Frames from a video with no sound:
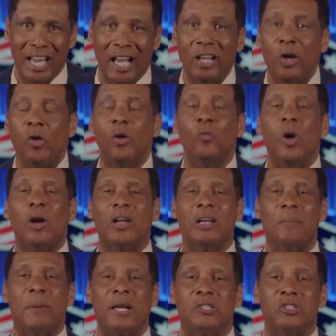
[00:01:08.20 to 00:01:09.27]
Hello and welcome to
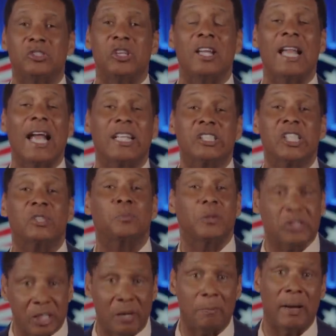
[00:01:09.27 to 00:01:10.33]
Patriots All Access
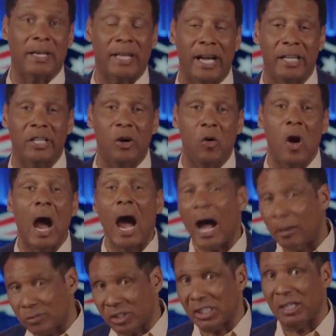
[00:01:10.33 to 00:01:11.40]
presented by GEICO.
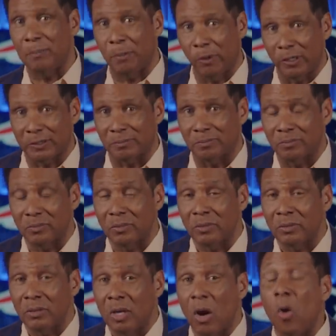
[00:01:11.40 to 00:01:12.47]
I'm Steve Burton.
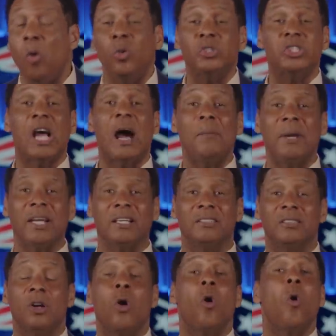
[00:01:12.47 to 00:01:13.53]
Who's coming?
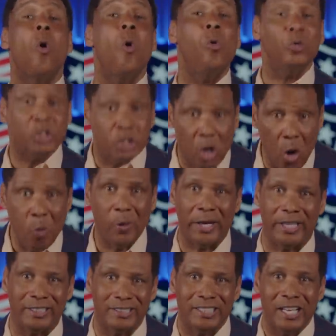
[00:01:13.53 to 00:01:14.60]
Who's
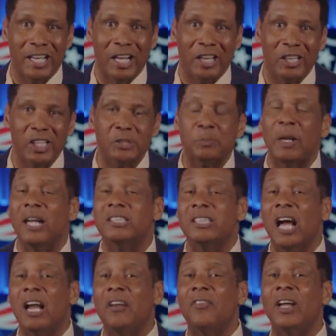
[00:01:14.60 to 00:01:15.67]
going? There's been a
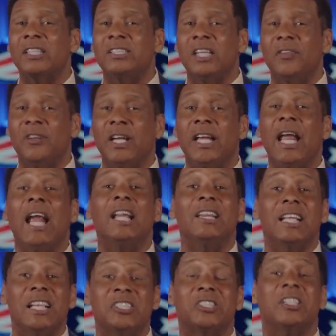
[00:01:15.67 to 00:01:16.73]
ton of activity in
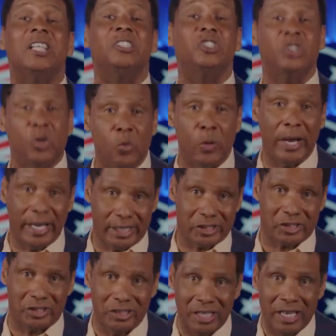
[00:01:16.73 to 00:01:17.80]
less than 2
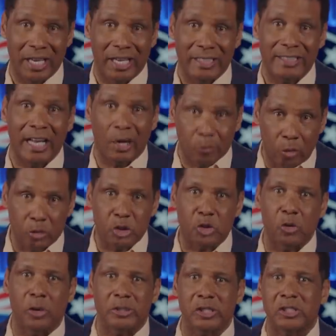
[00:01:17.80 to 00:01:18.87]
weeks. Dan Roach
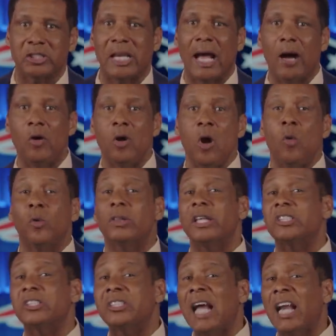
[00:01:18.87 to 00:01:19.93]
joins us now with
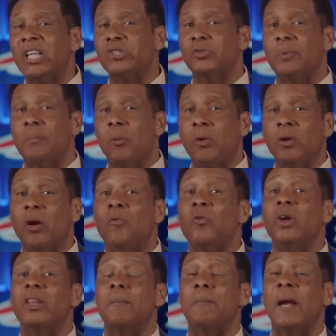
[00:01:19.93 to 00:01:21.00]
a status report of
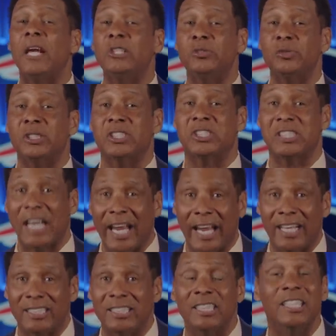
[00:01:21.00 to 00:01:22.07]
where the Patriots
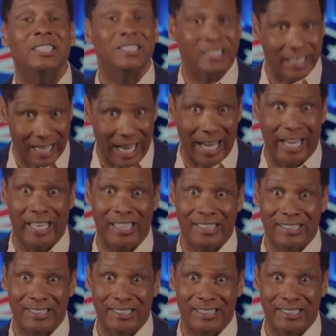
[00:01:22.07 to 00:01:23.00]
stand today.